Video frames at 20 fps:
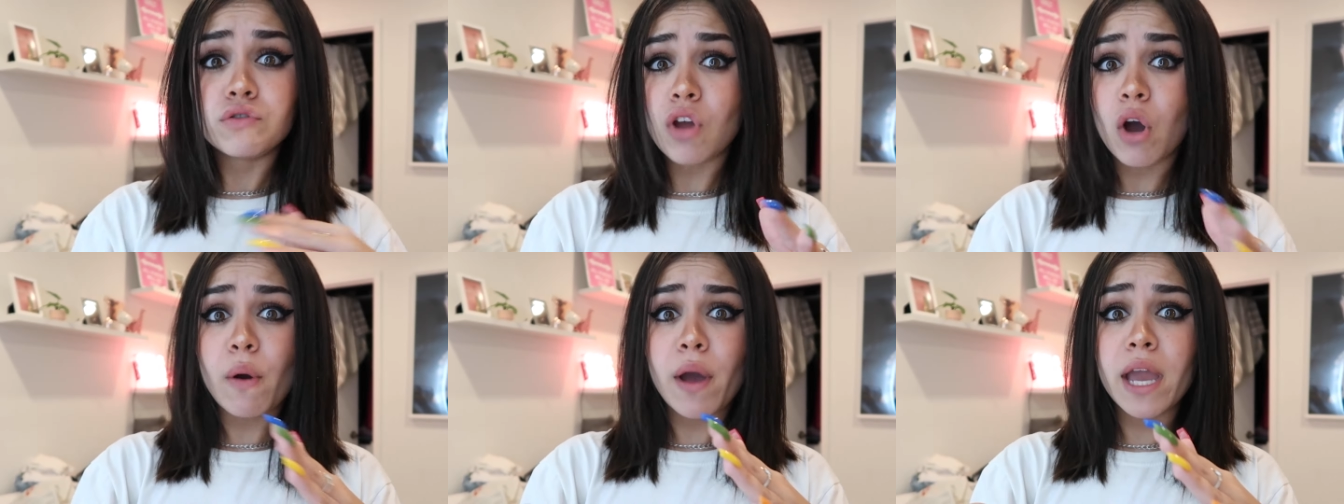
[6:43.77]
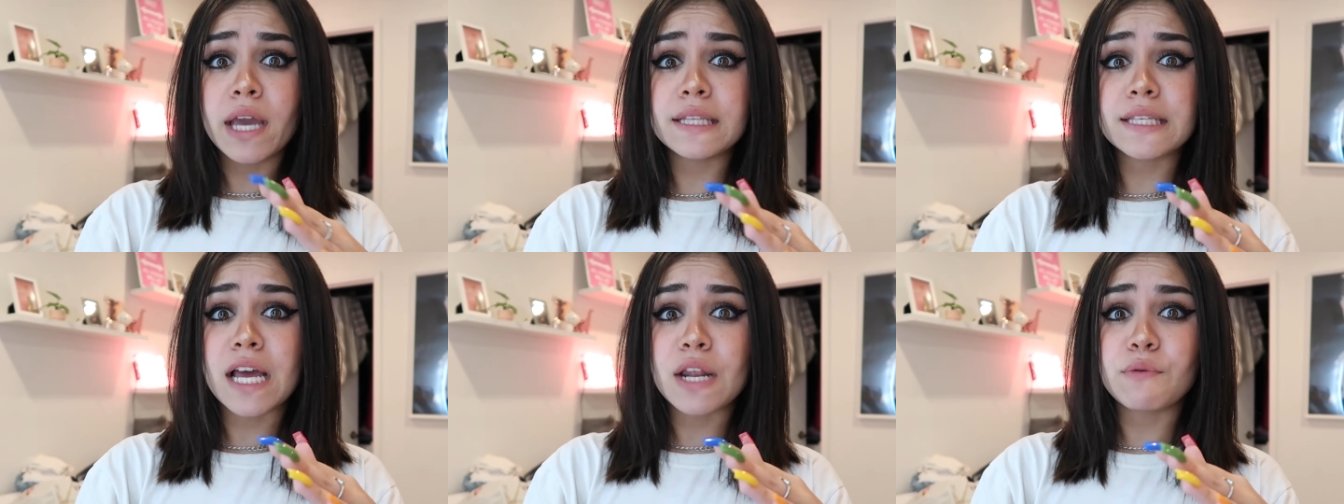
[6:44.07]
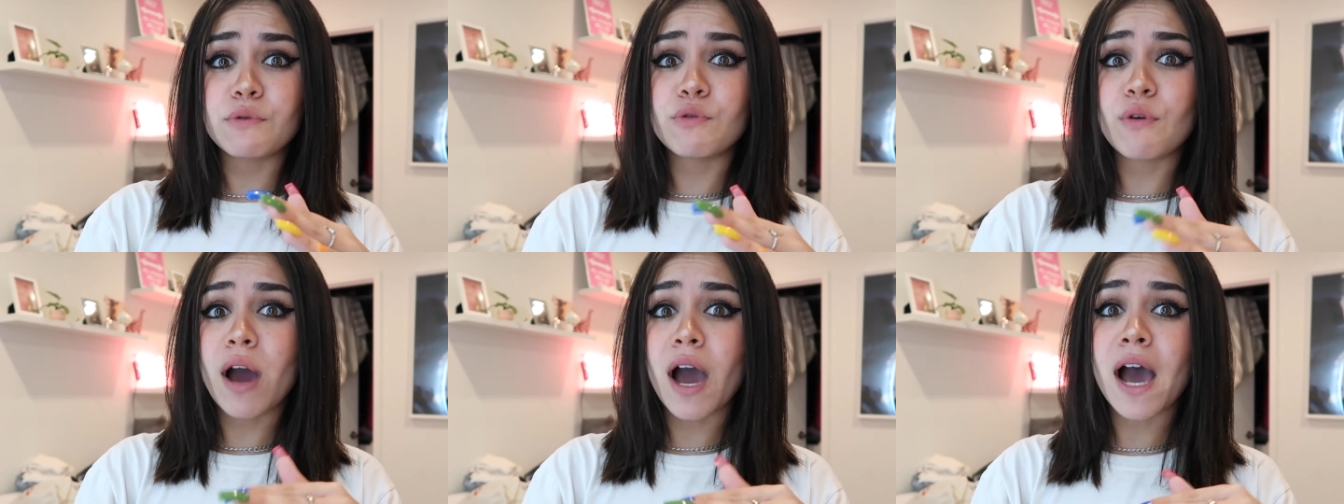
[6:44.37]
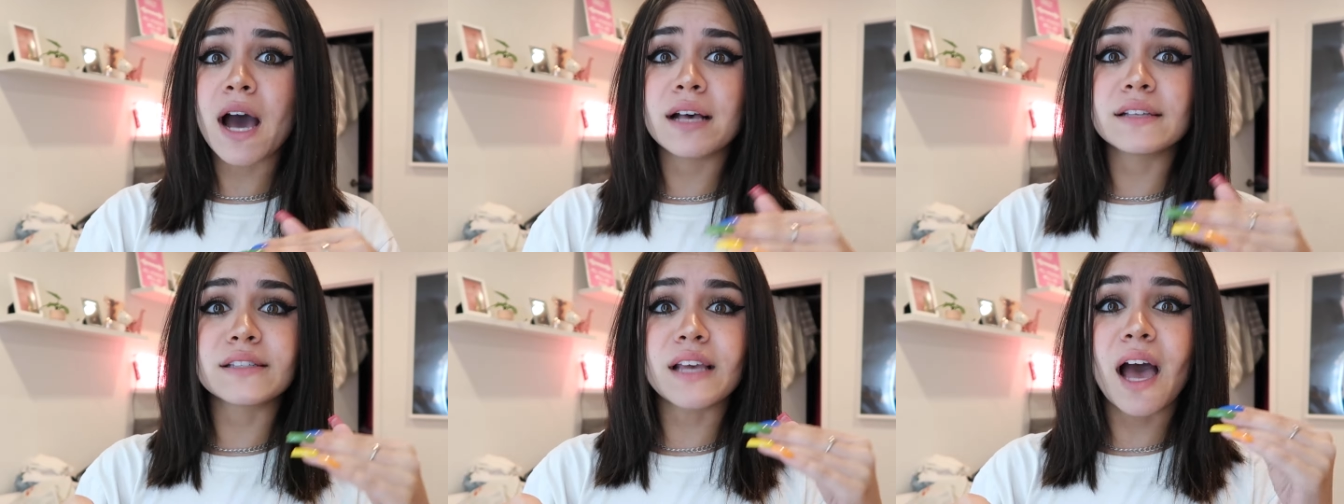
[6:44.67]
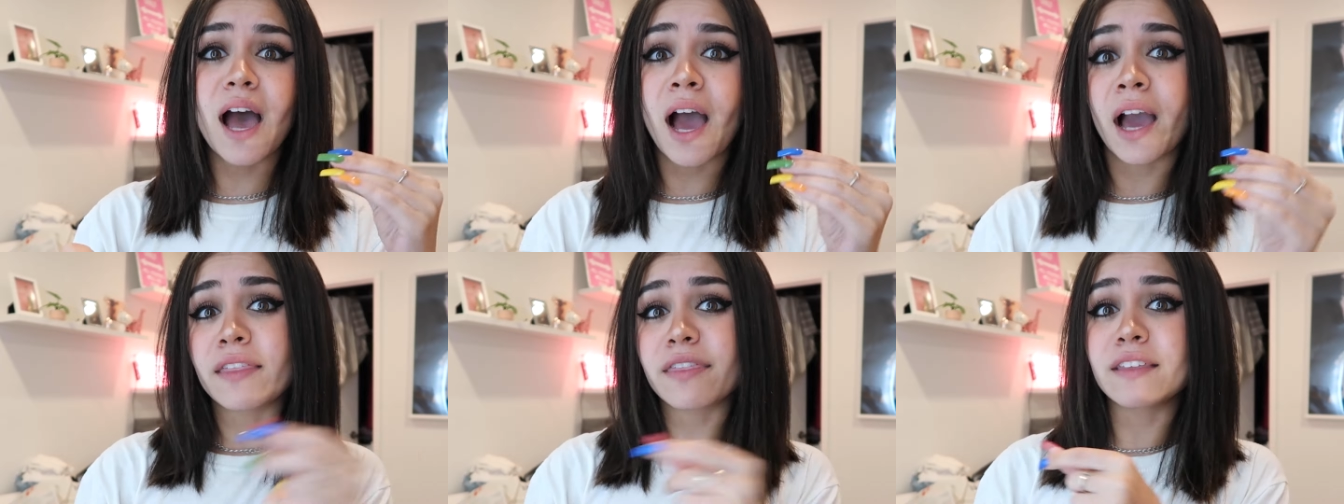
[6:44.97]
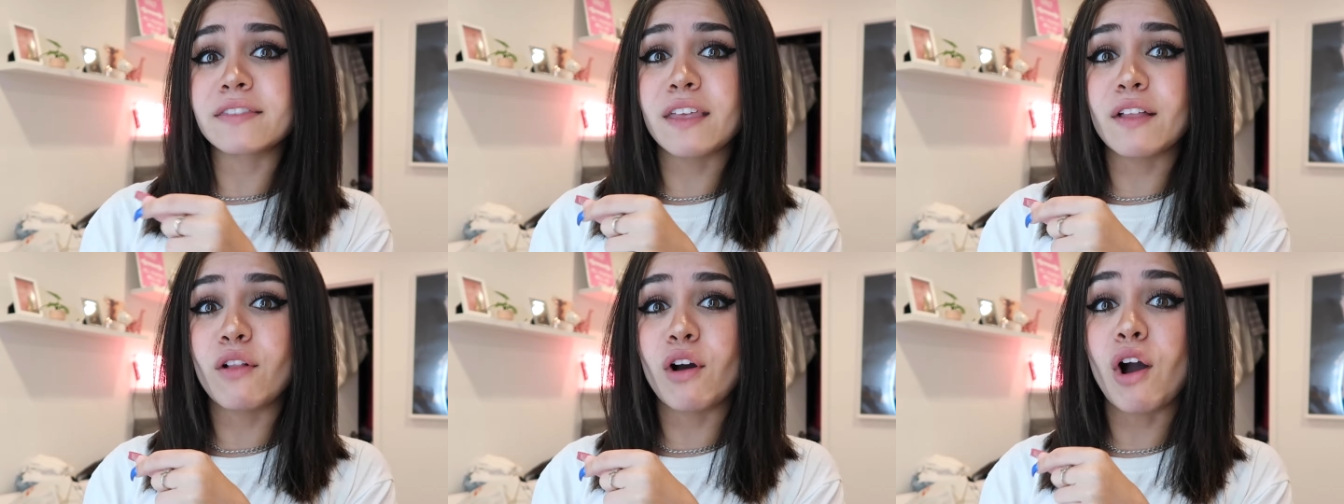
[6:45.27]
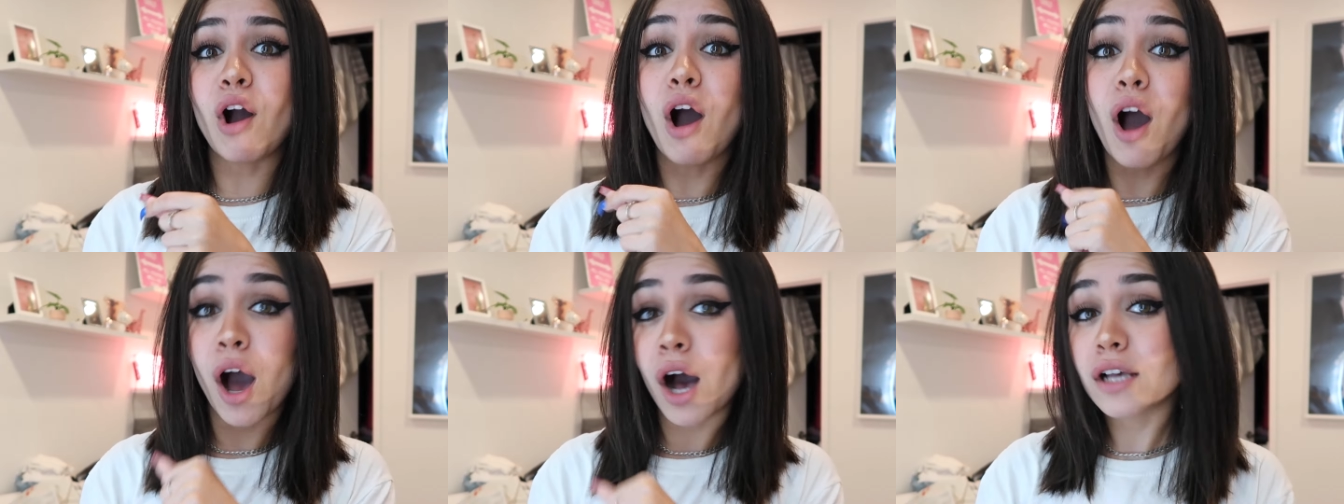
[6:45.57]
No hate to anyone who has. I think they
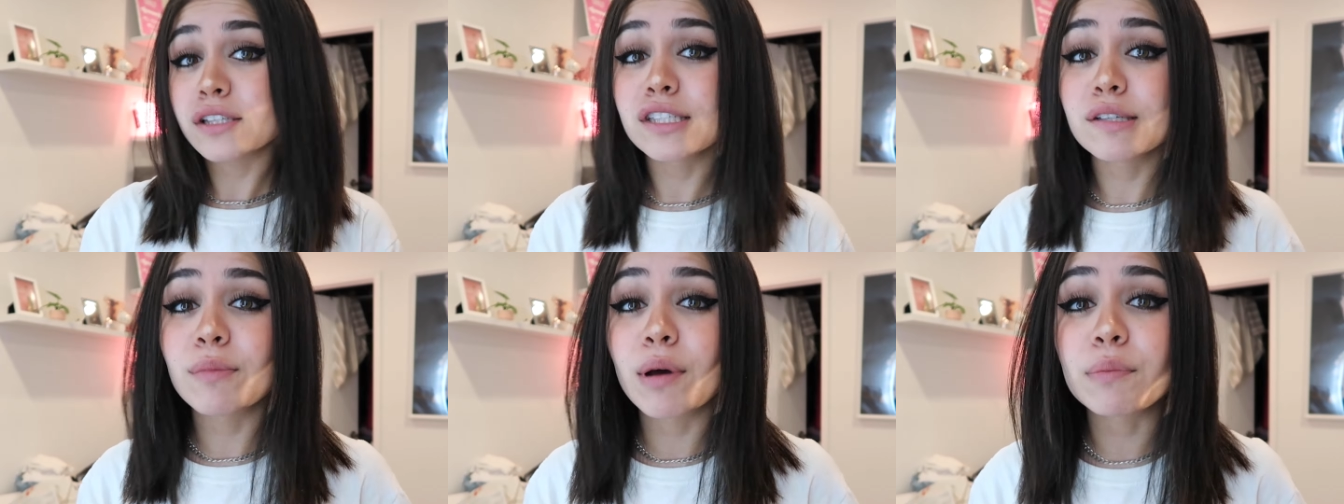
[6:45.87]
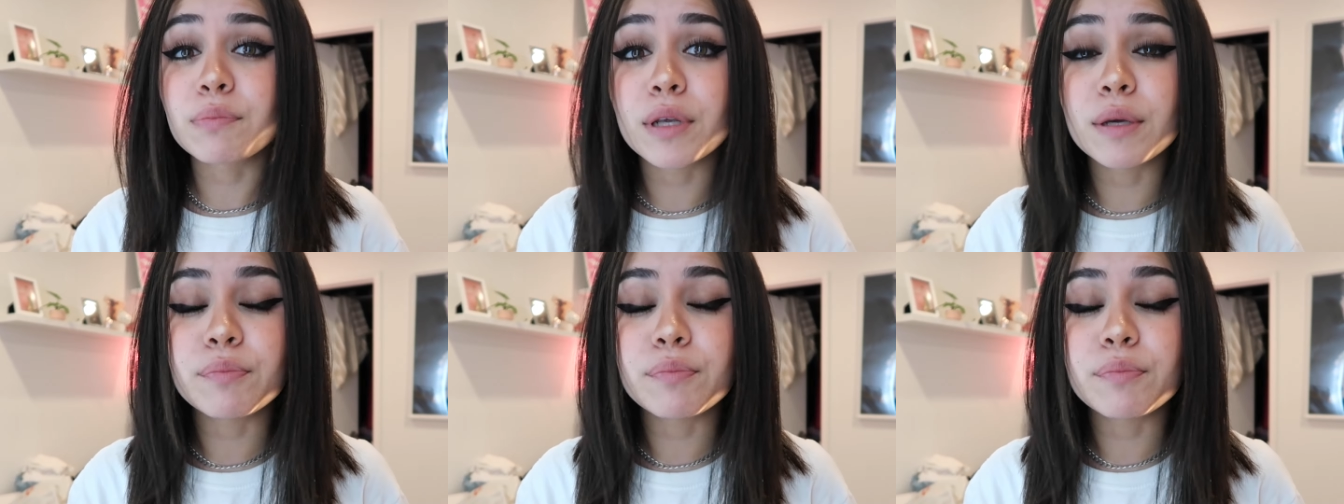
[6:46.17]
look awesome on